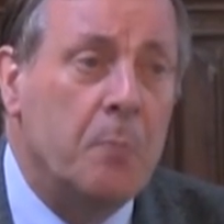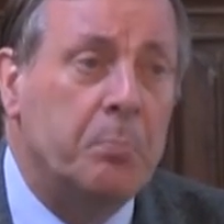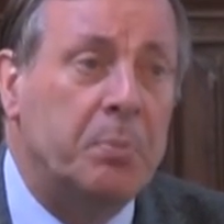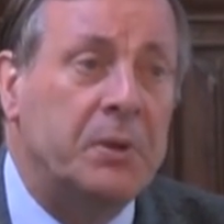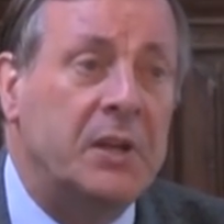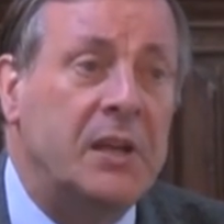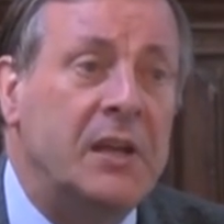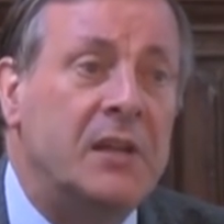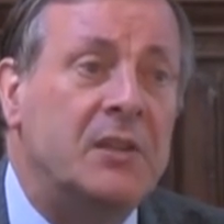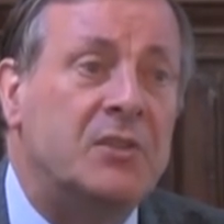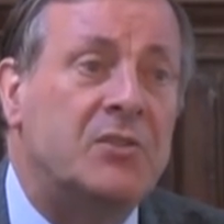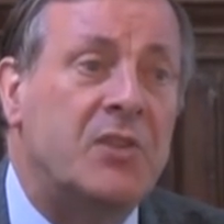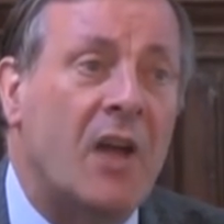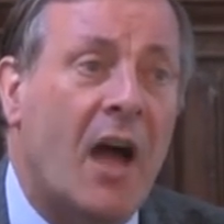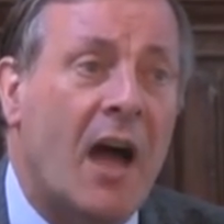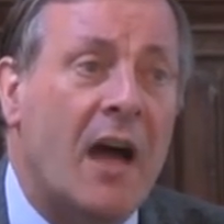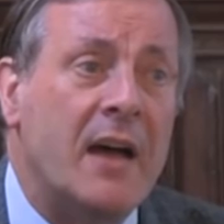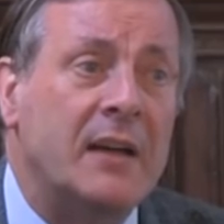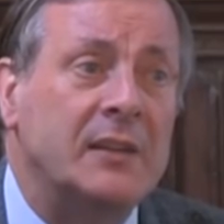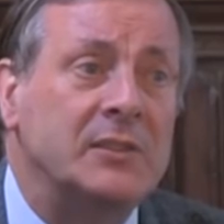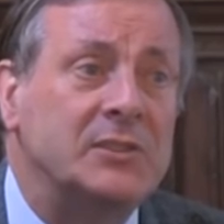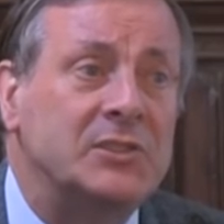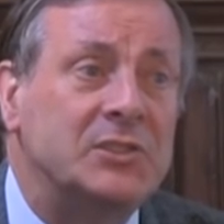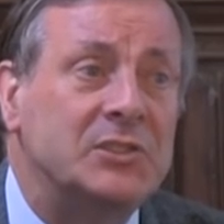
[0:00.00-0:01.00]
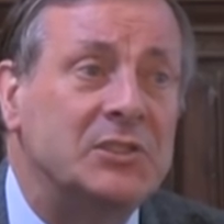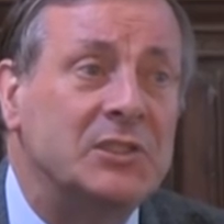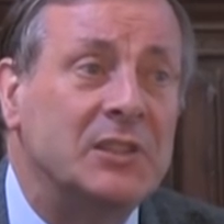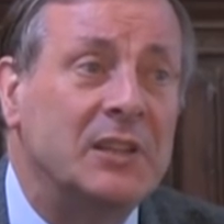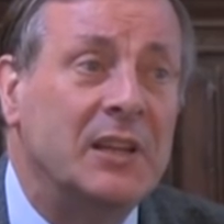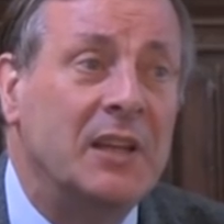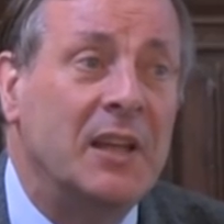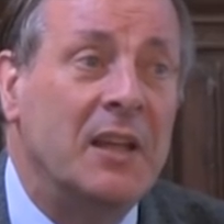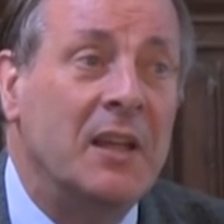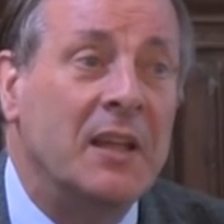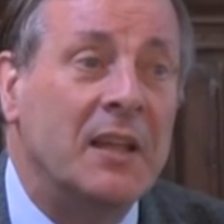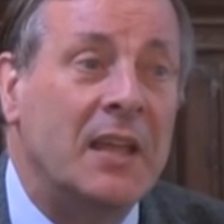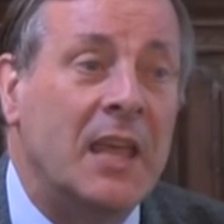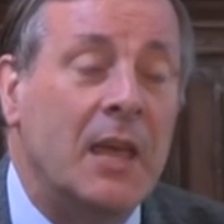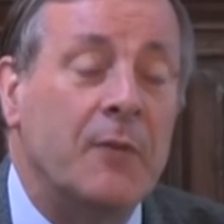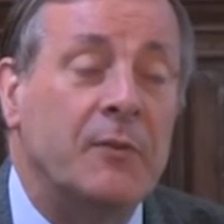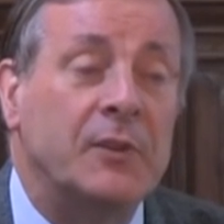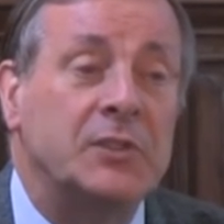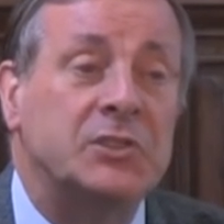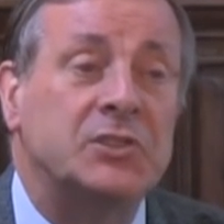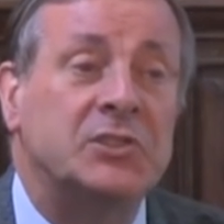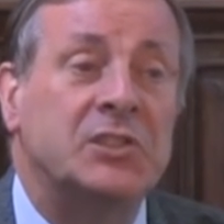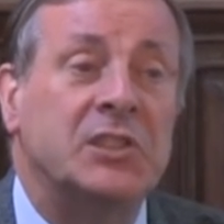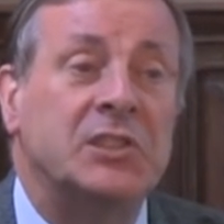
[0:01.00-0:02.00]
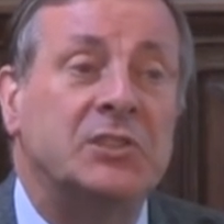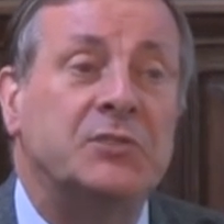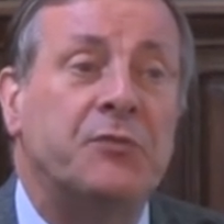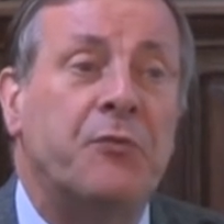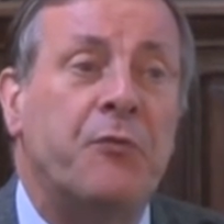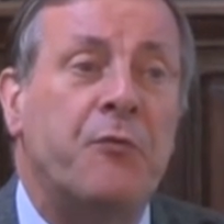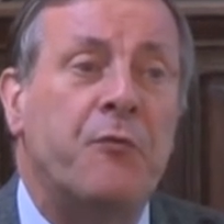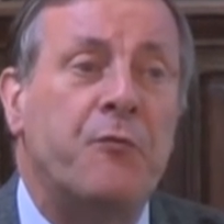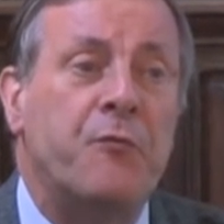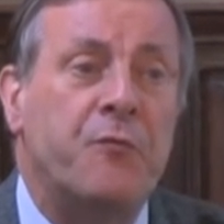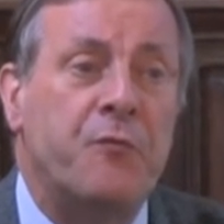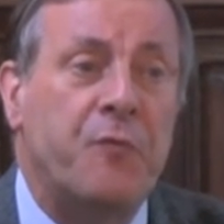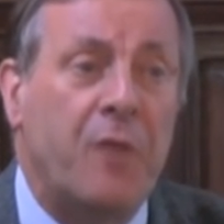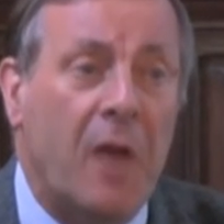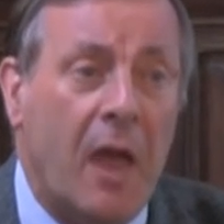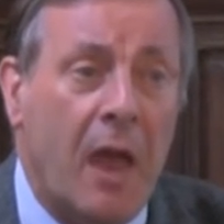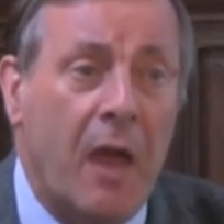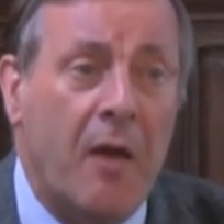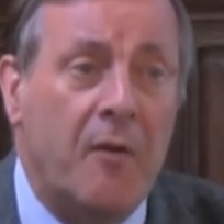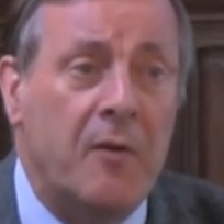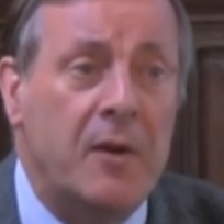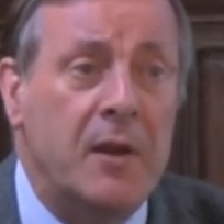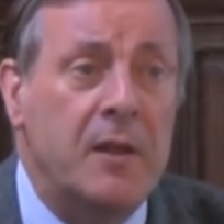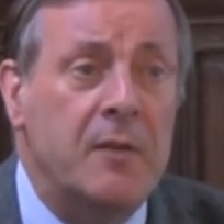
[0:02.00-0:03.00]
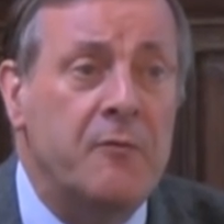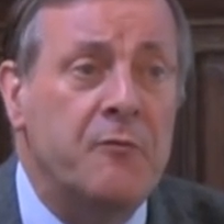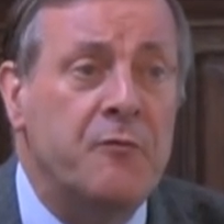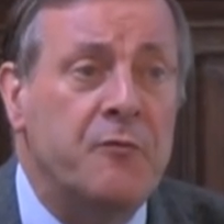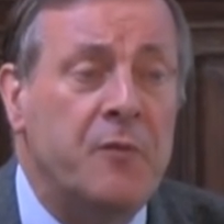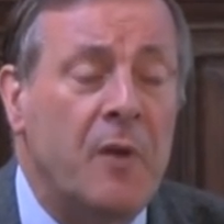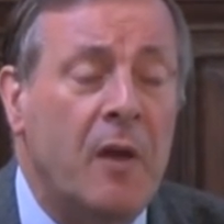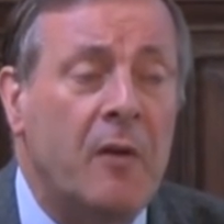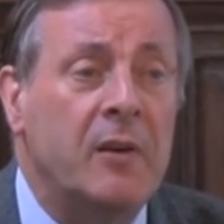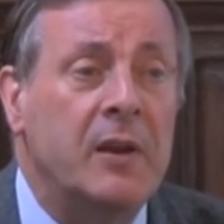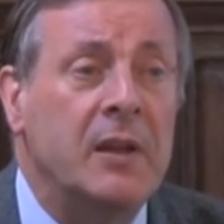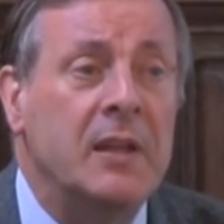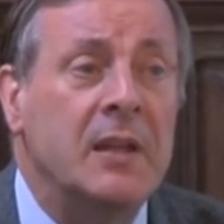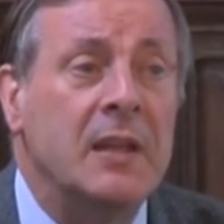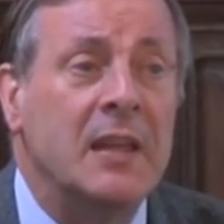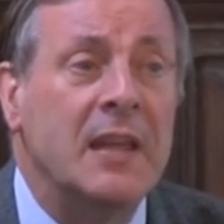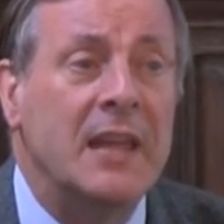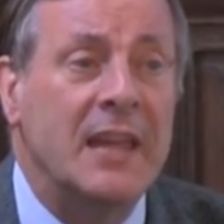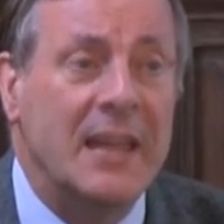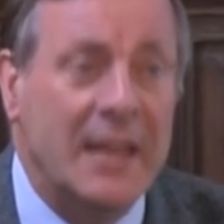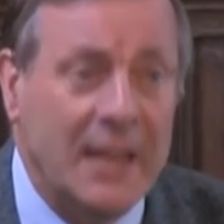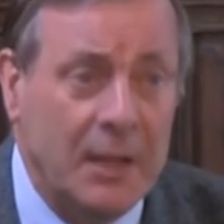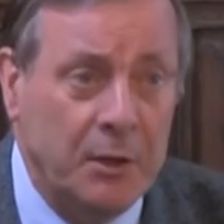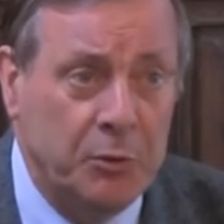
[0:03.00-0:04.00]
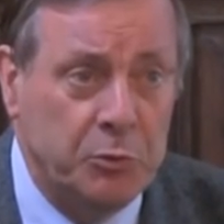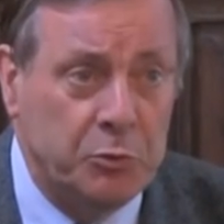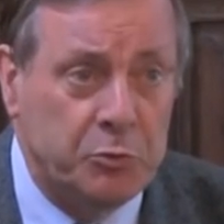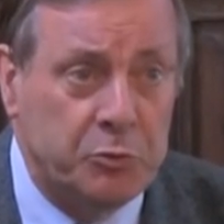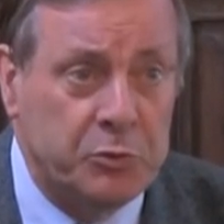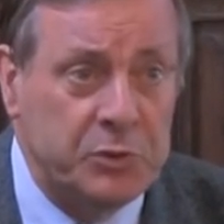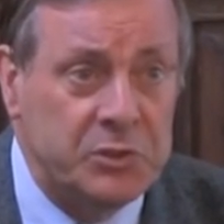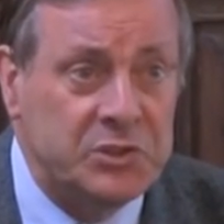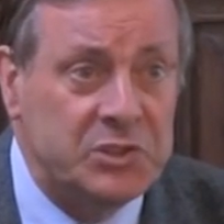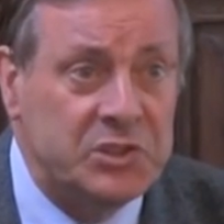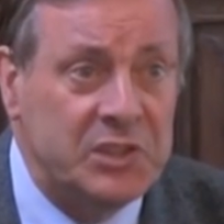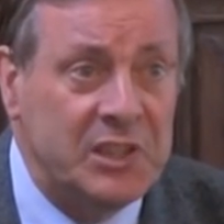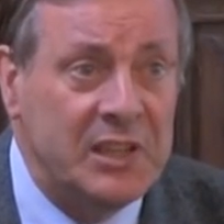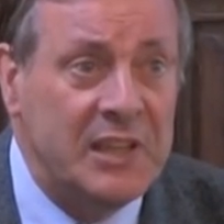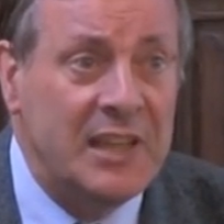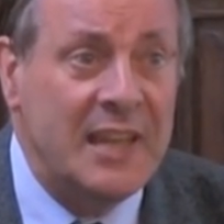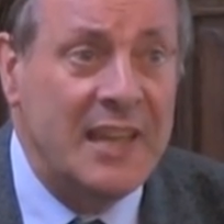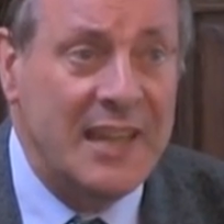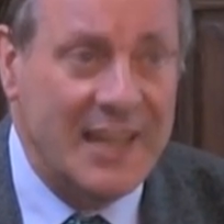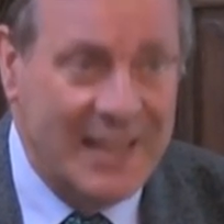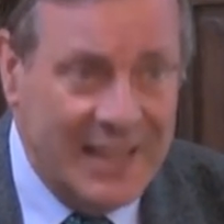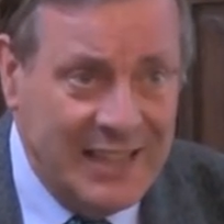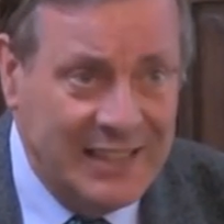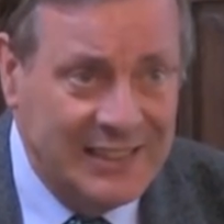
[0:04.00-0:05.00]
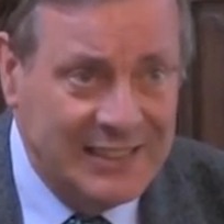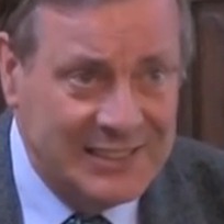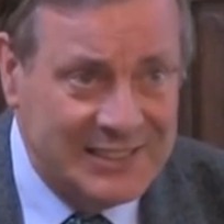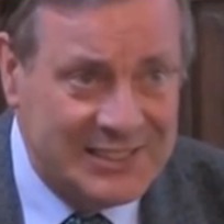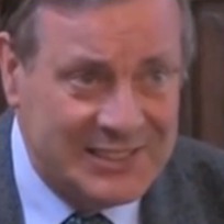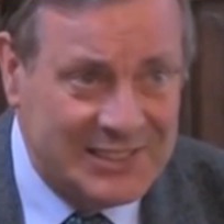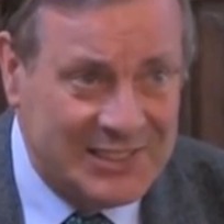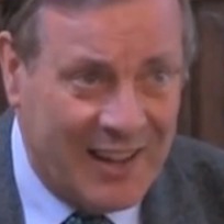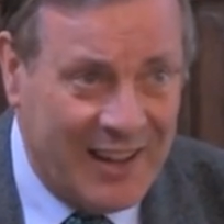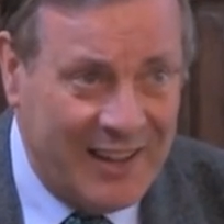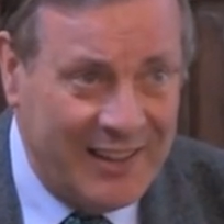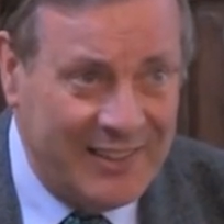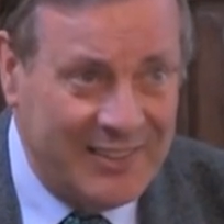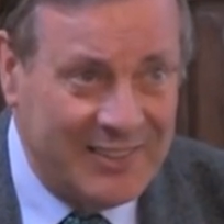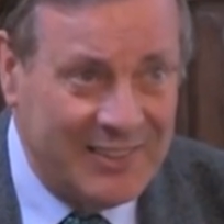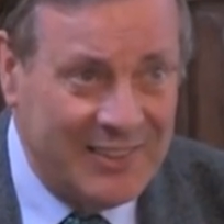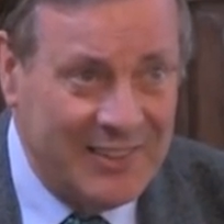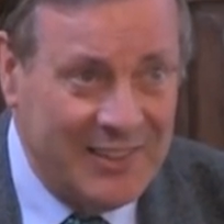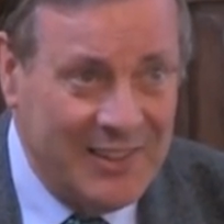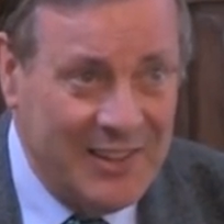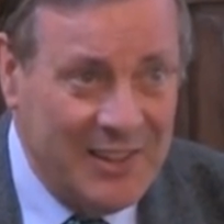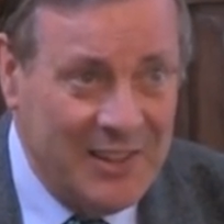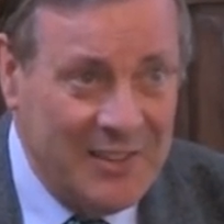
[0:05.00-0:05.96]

but he does give us this very, very interesting insight